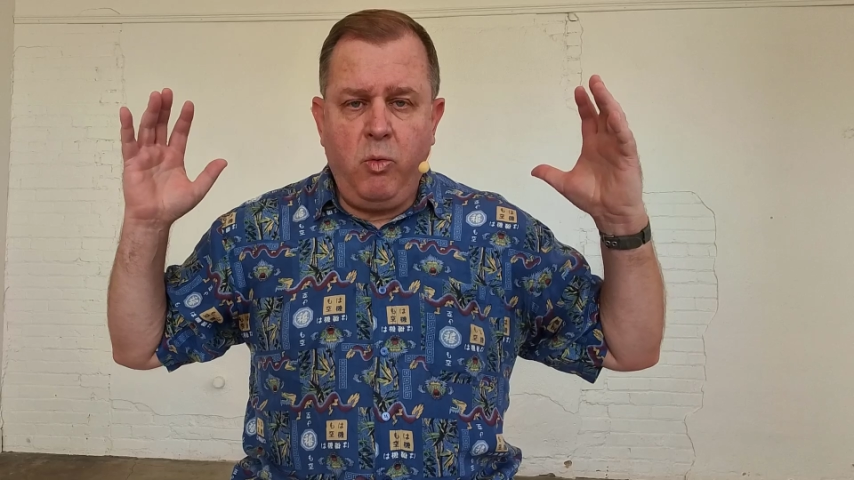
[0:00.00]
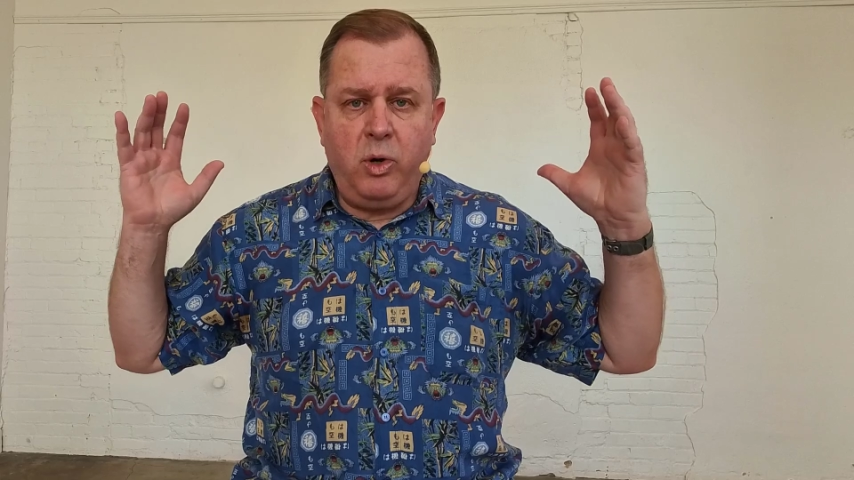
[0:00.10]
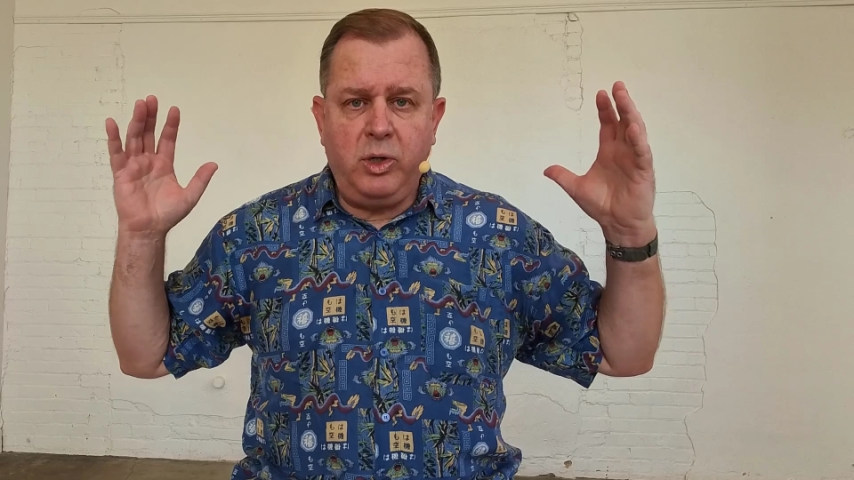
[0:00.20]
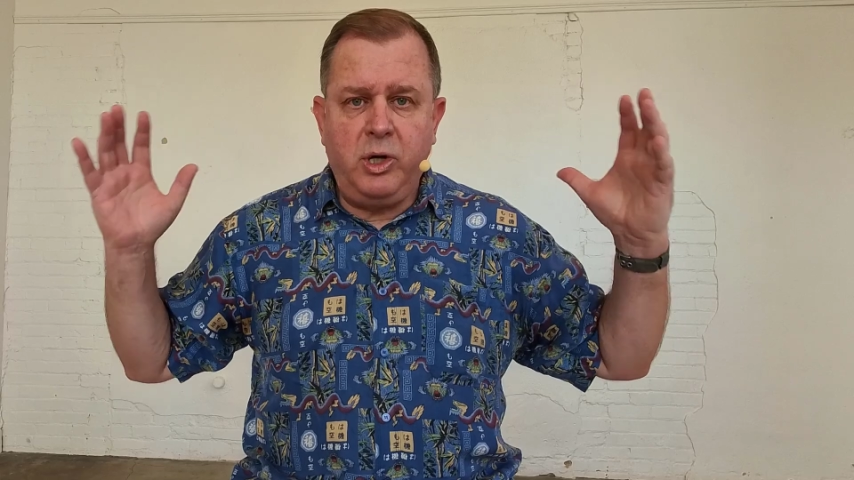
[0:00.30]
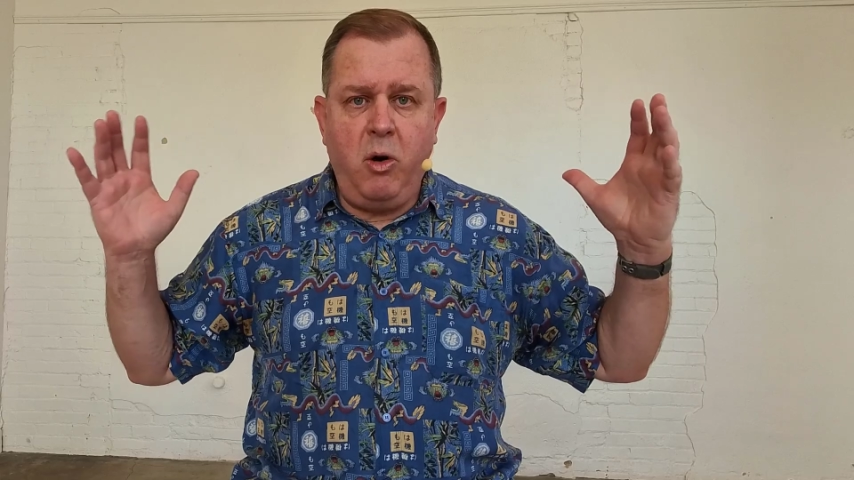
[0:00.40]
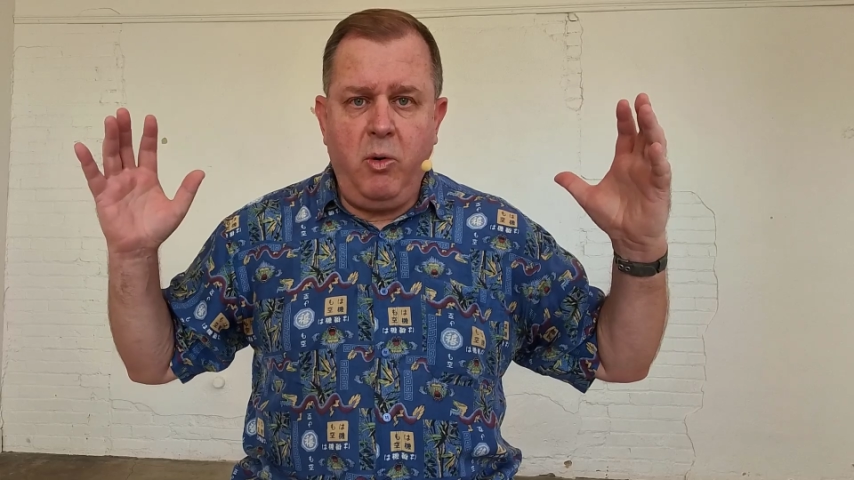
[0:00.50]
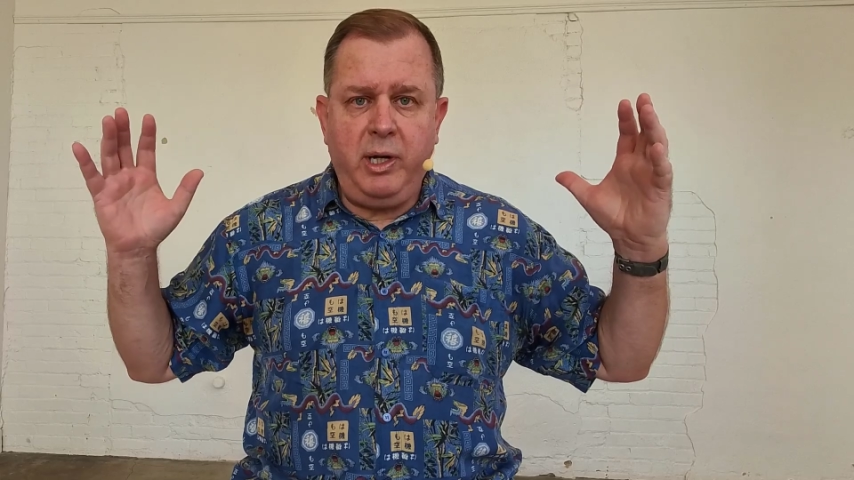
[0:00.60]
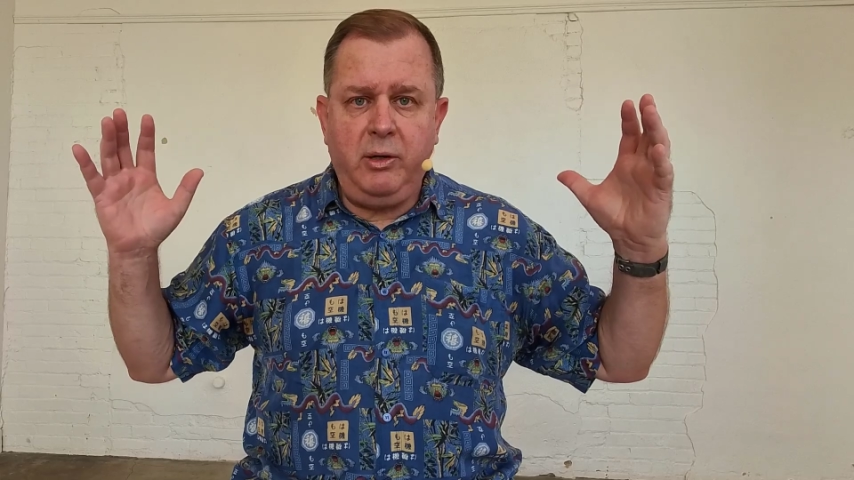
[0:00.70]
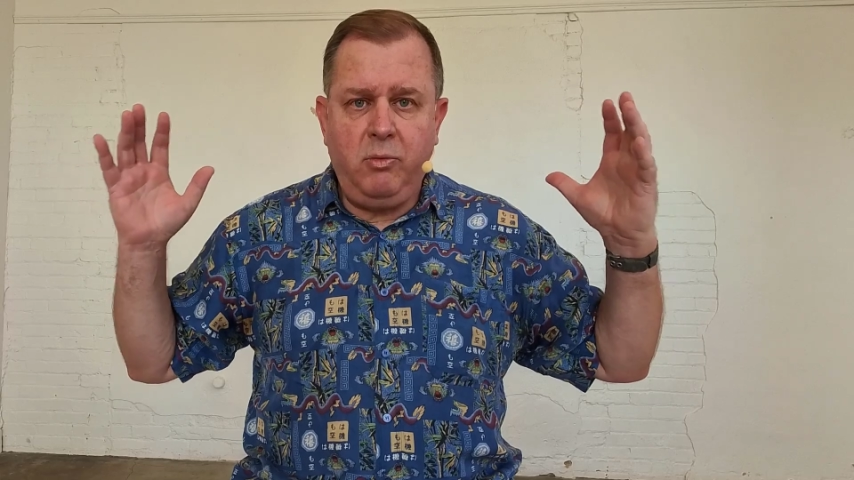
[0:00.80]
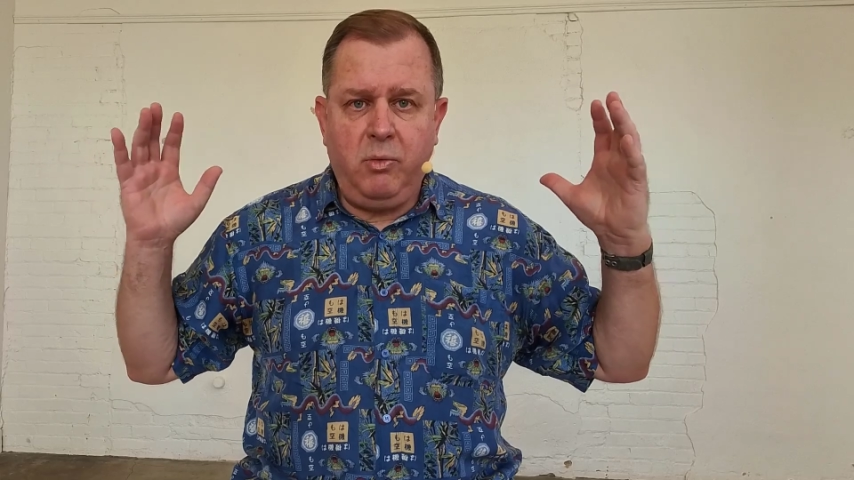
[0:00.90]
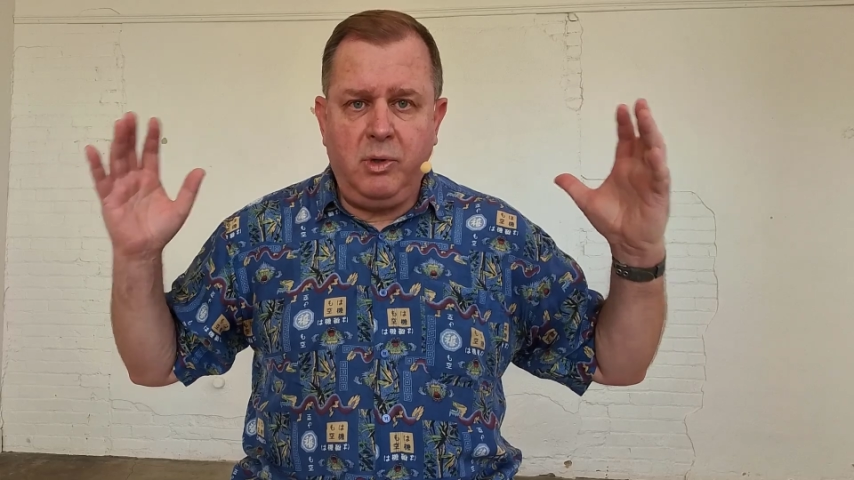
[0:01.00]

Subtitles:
we're going.